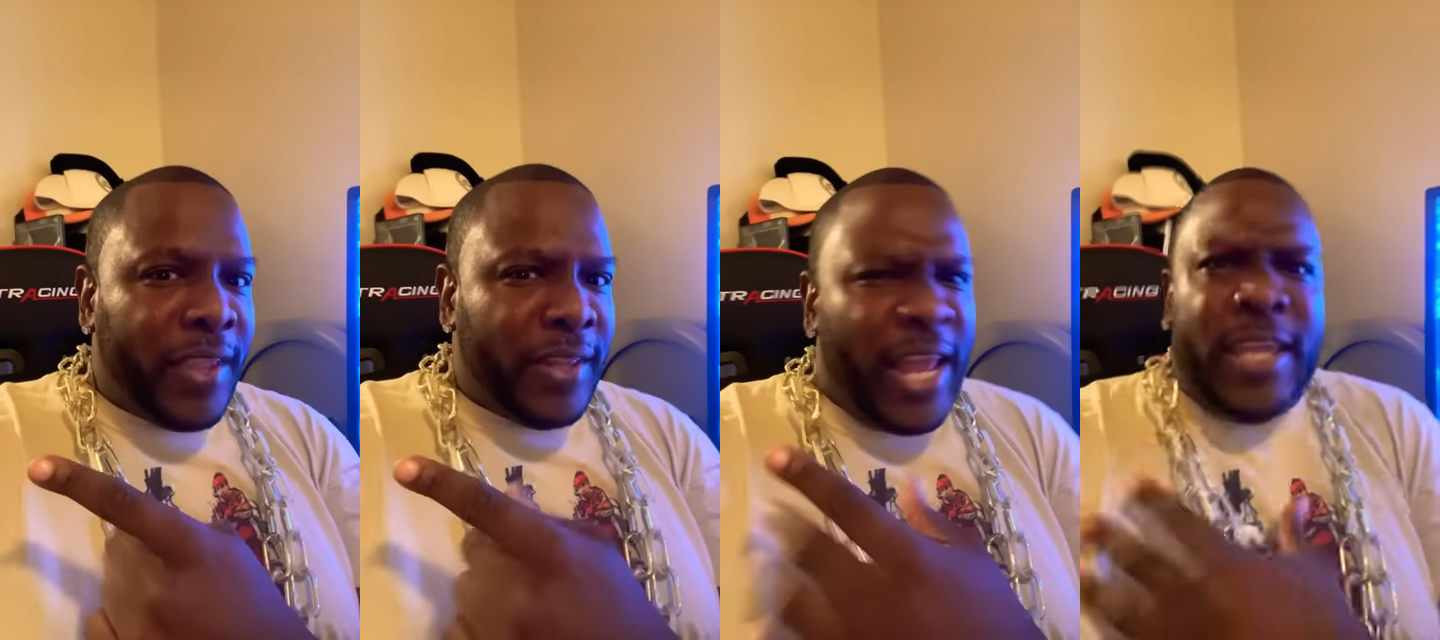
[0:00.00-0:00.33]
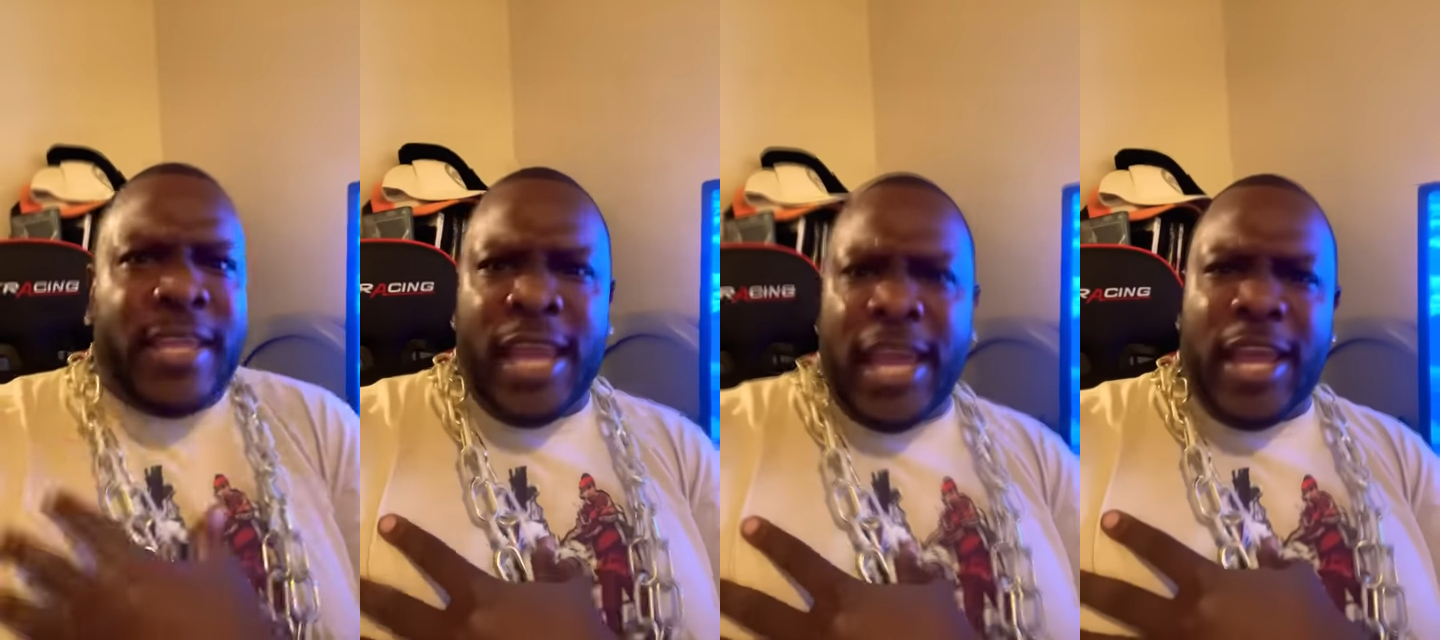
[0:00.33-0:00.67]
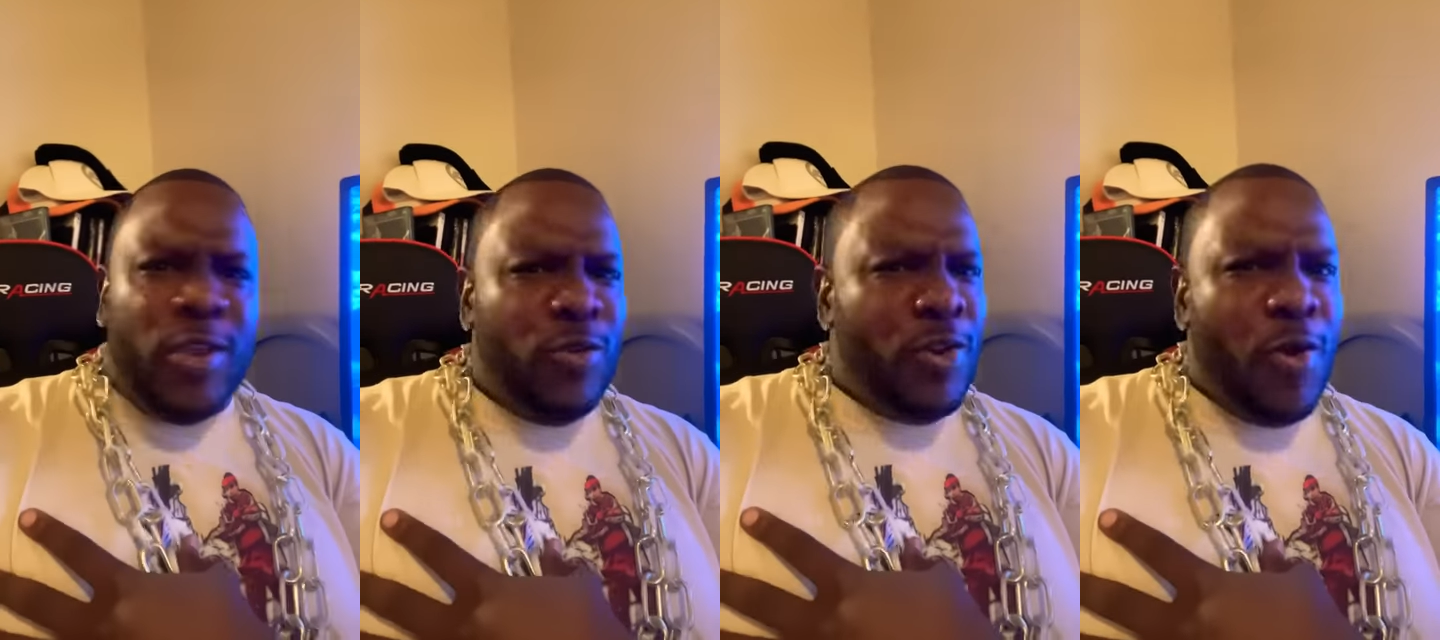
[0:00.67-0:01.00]
Like, yeah,
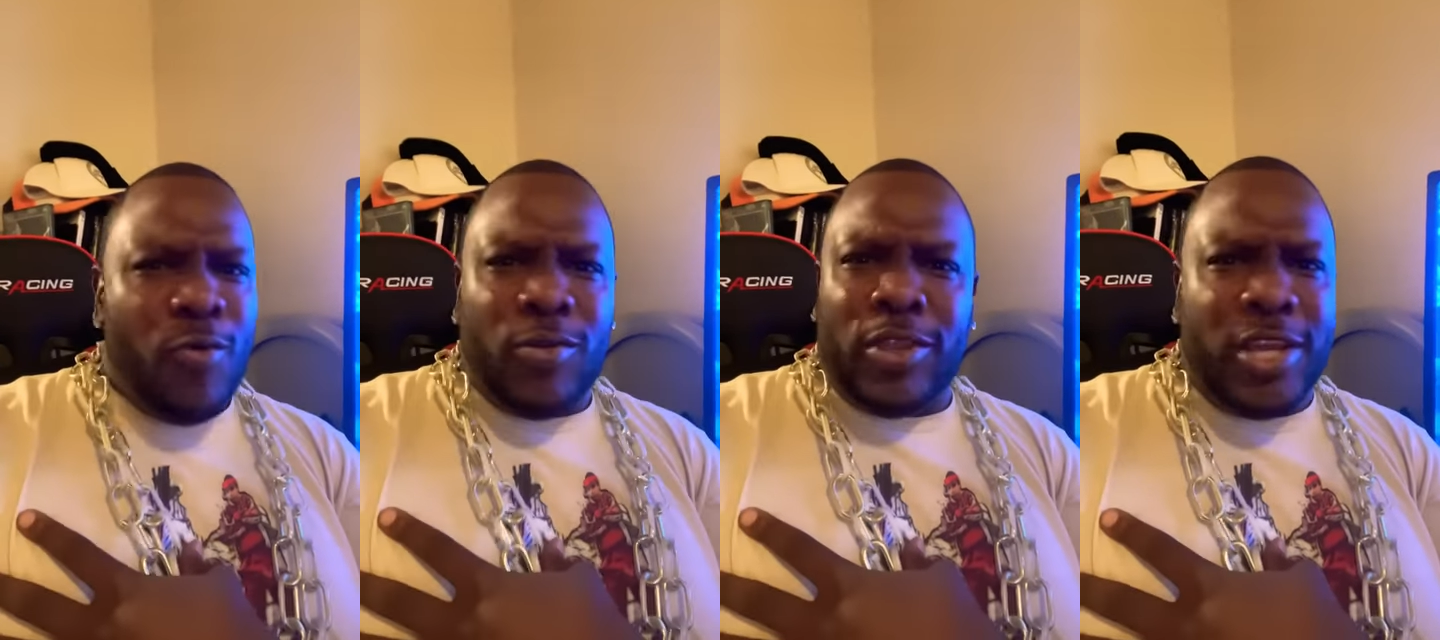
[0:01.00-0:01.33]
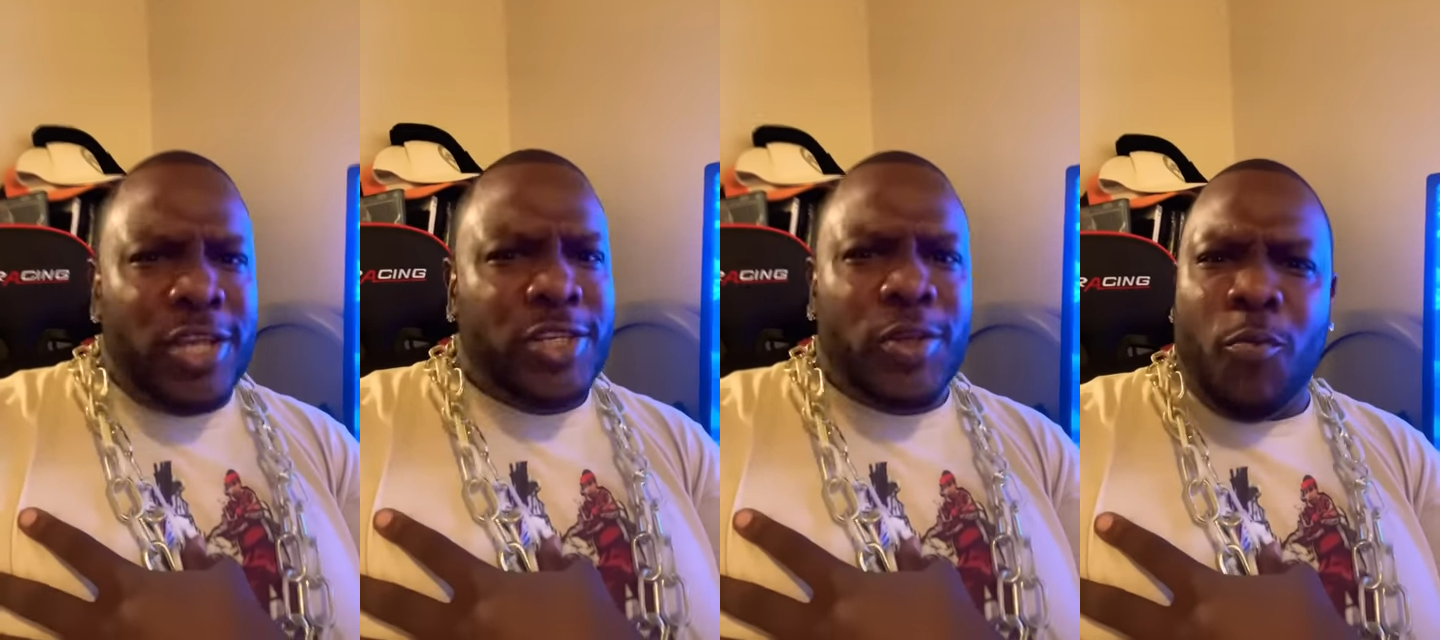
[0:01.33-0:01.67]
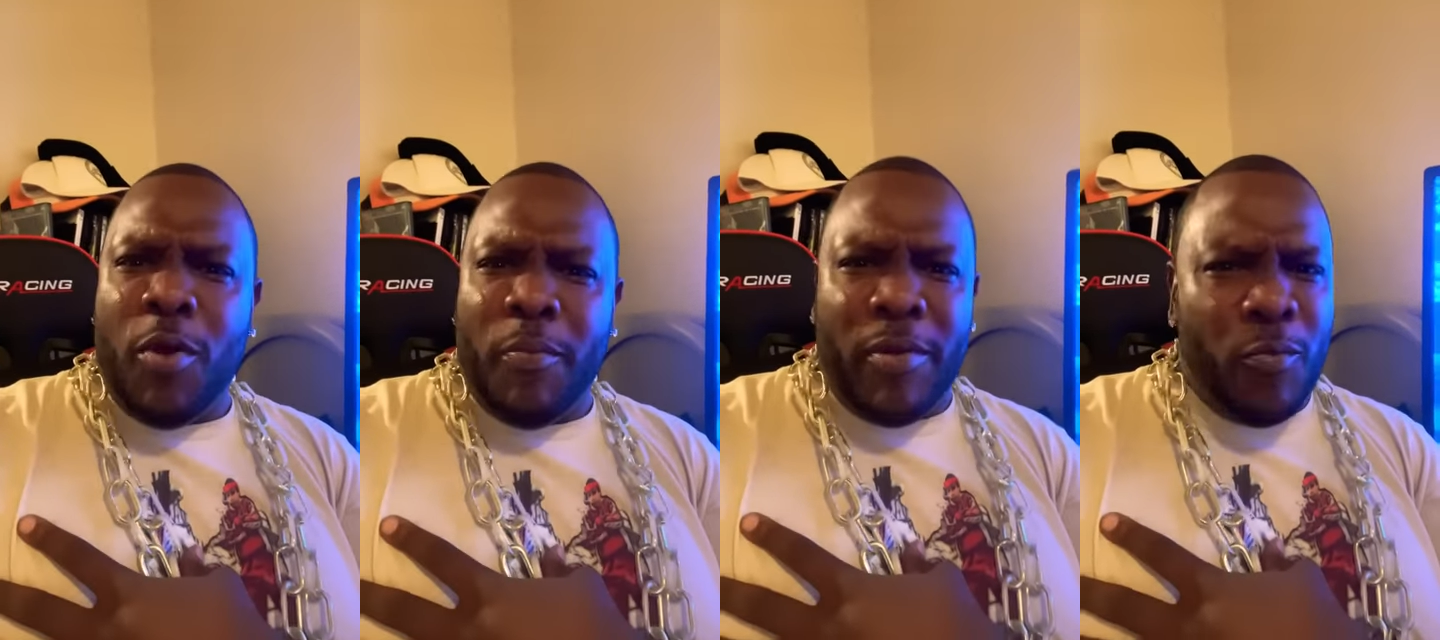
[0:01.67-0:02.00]
you know, because your
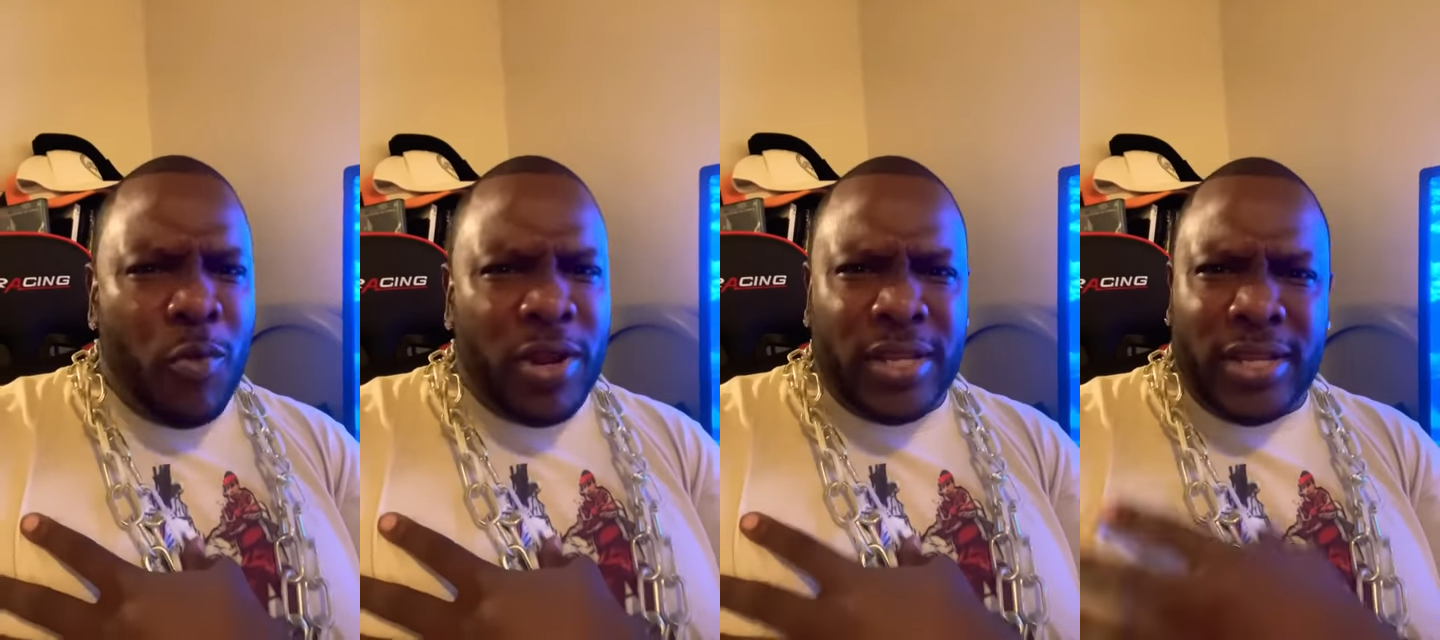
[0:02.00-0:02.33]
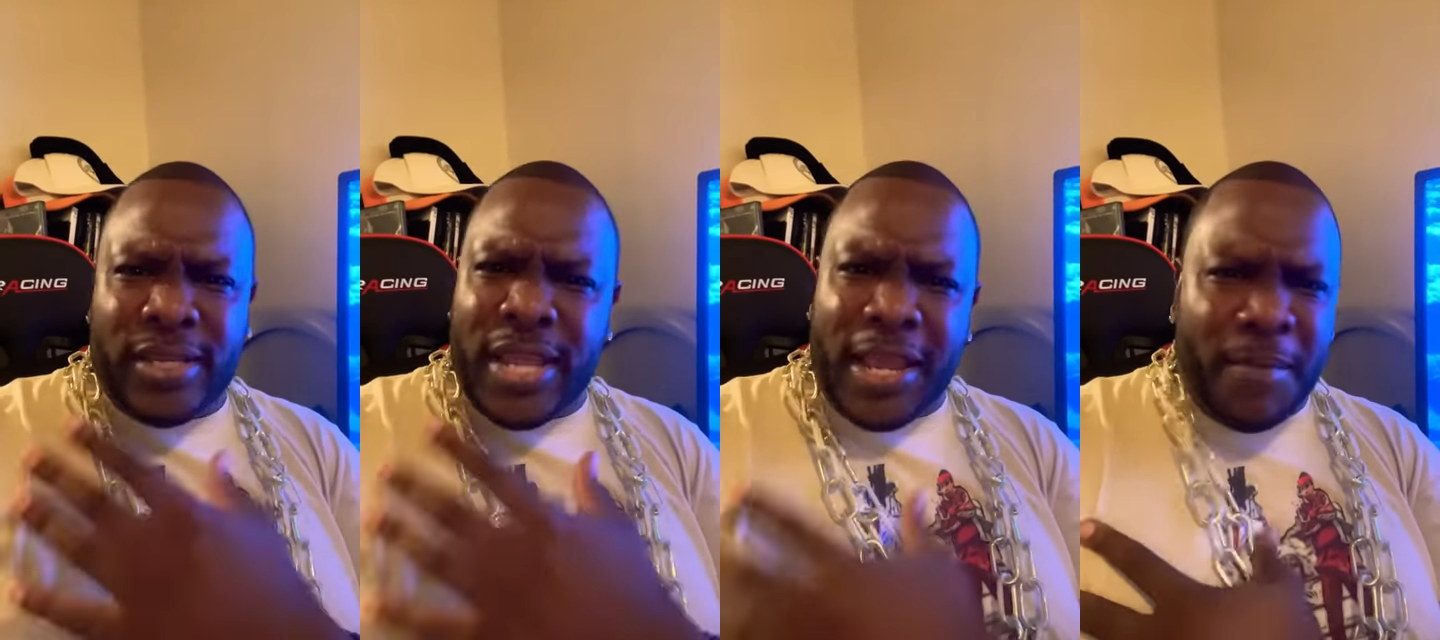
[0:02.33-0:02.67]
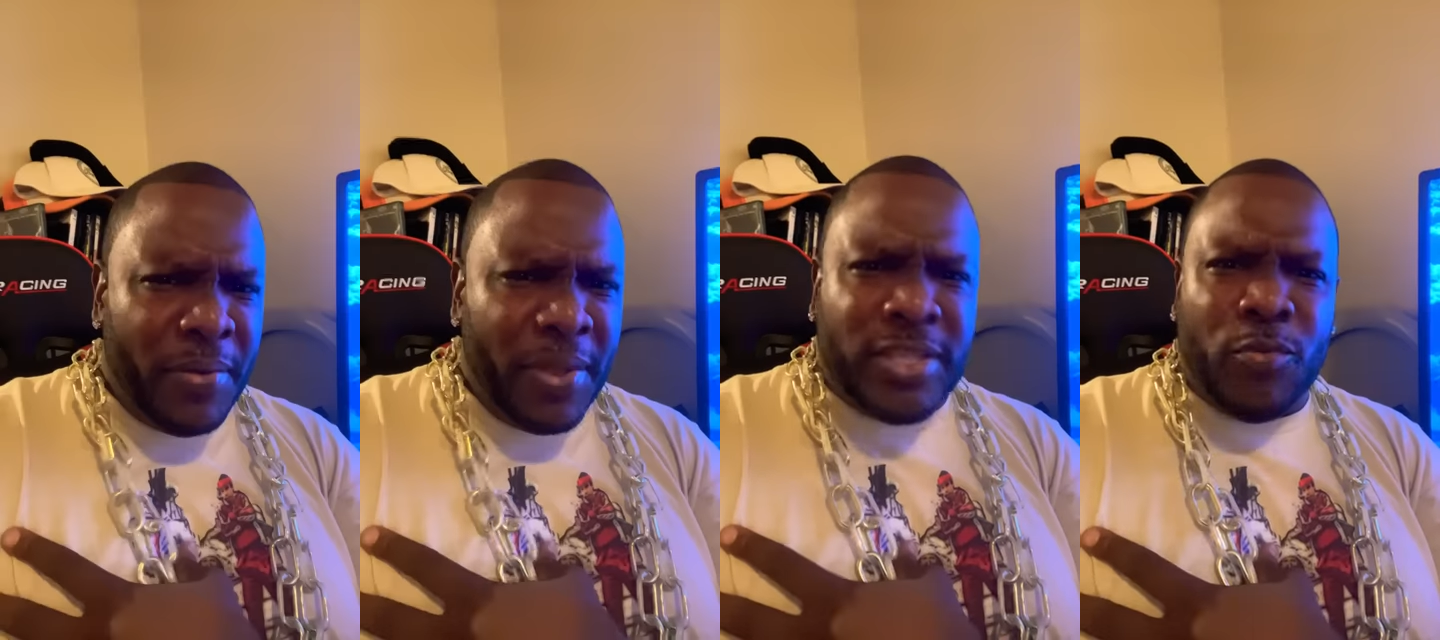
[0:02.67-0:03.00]
woman wanted to take a
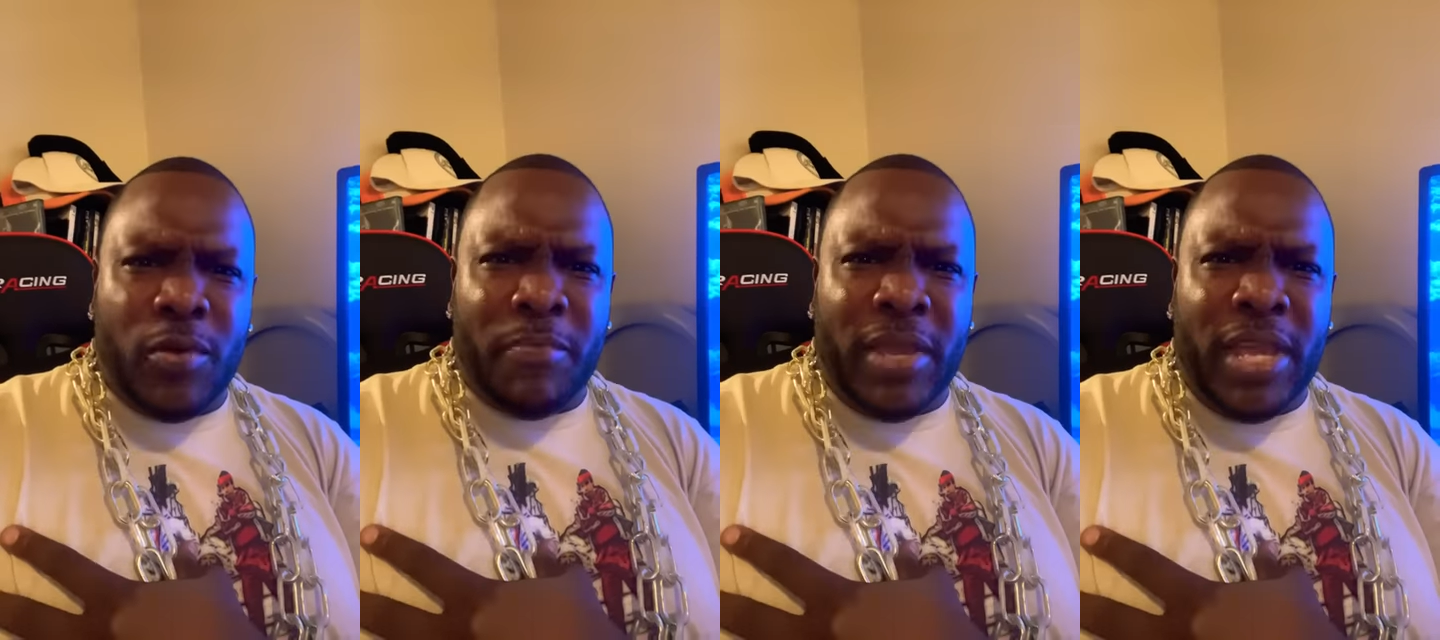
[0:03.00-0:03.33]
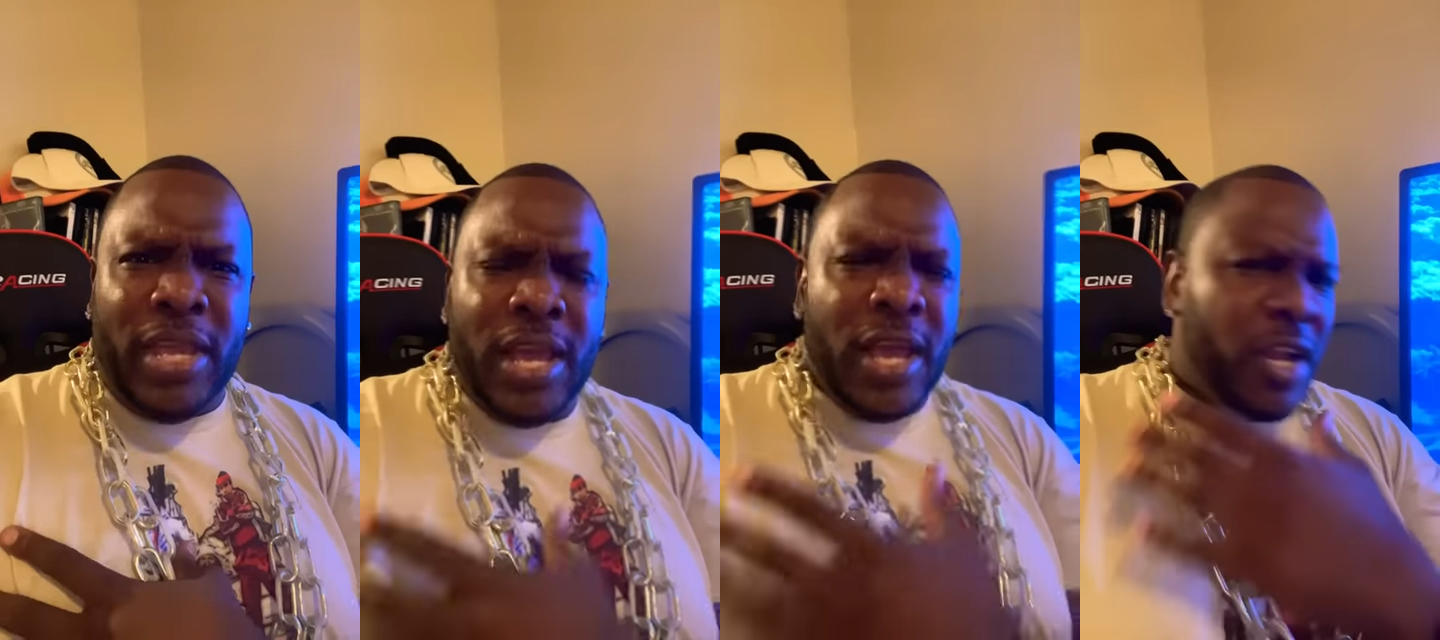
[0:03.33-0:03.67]
picture with me,